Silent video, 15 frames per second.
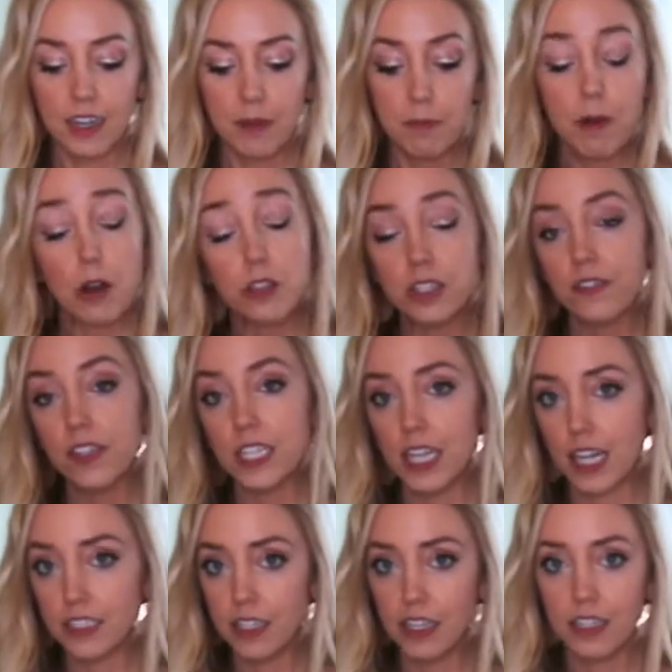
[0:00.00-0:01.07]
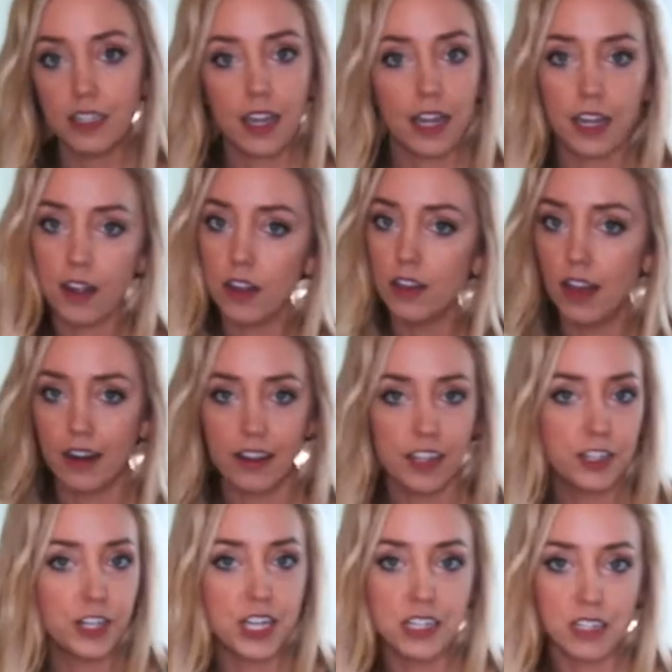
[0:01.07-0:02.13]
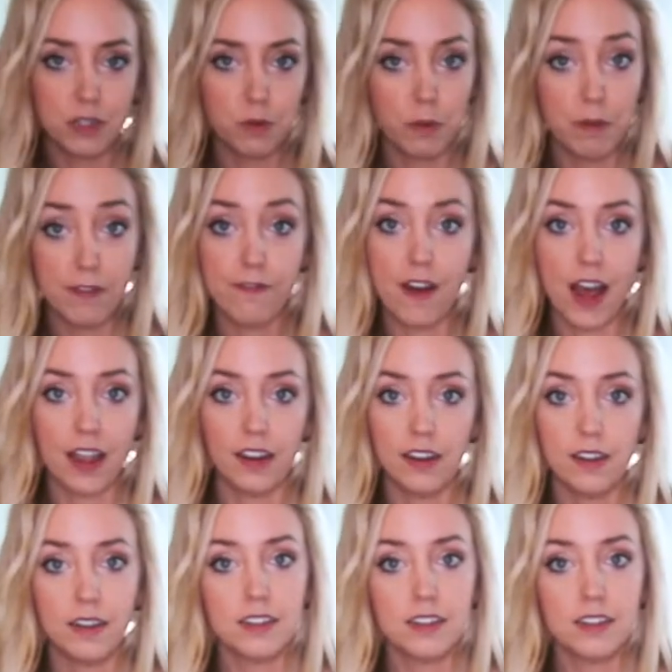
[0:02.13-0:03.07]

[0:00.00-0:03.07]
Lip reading: Most of it doesn't, like a lot of the cheeses will be fine